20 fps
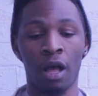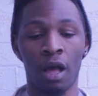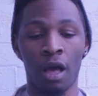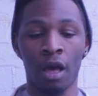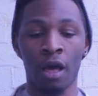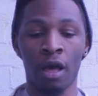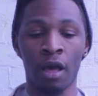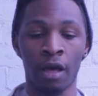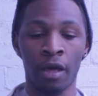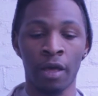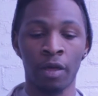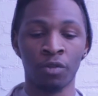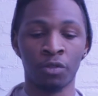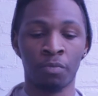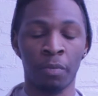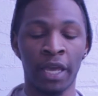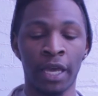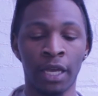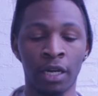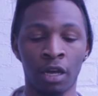It was
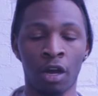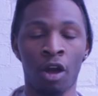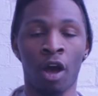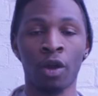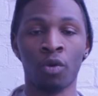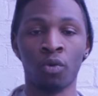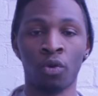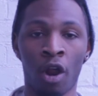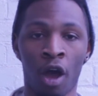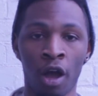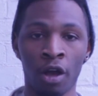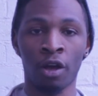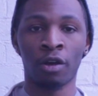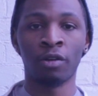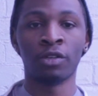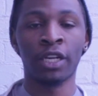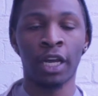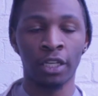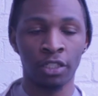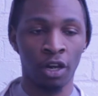me and a guy called
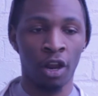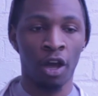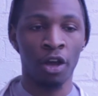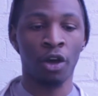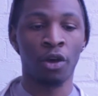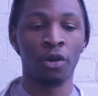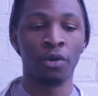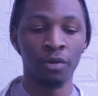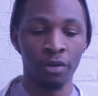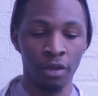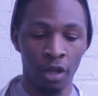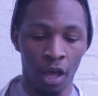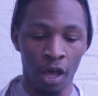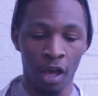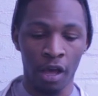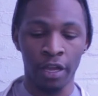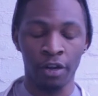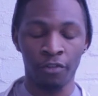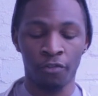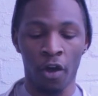Larko, shouts to Larko,
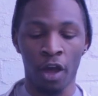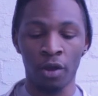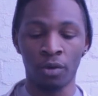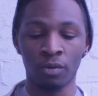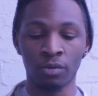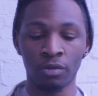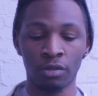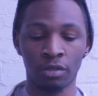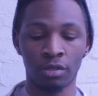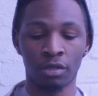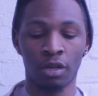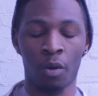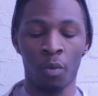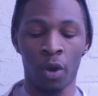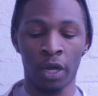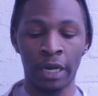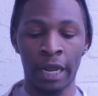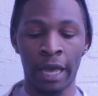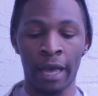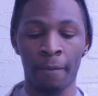in the finals. I
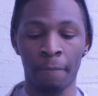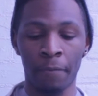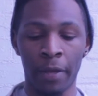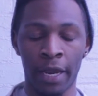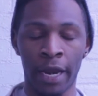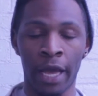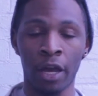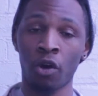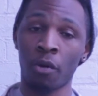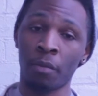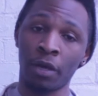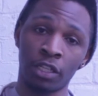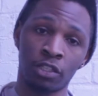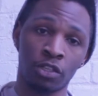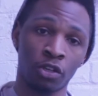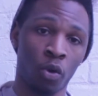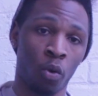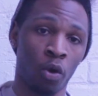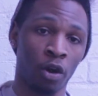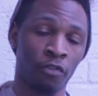won that, and that got me
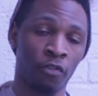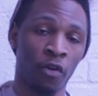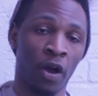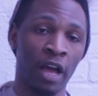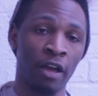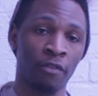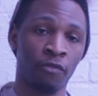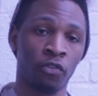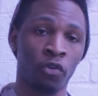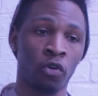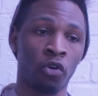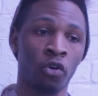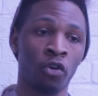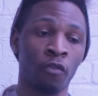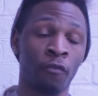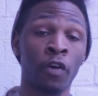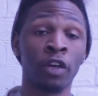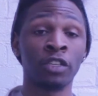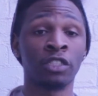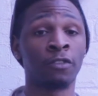to qualify
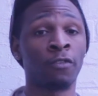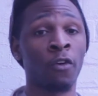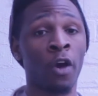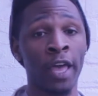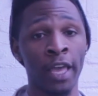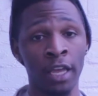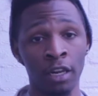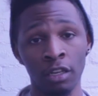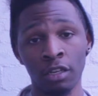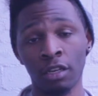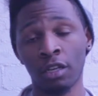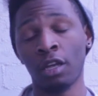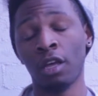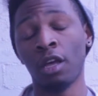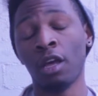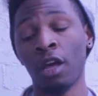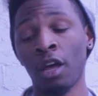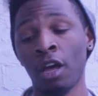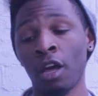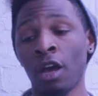for Versus Fighting.
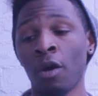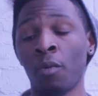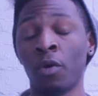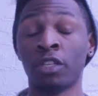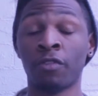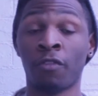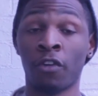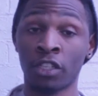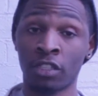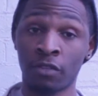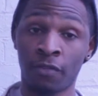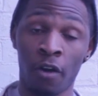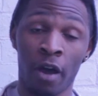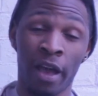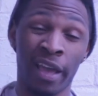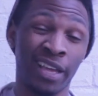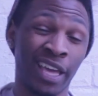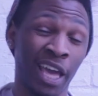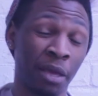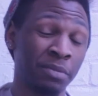Went to Versus
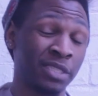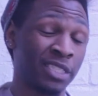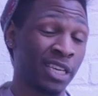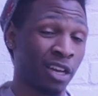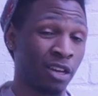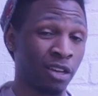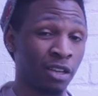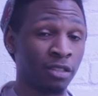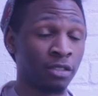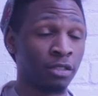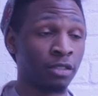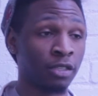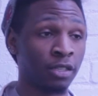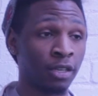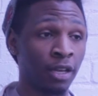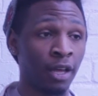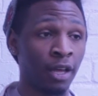Fighting, came second.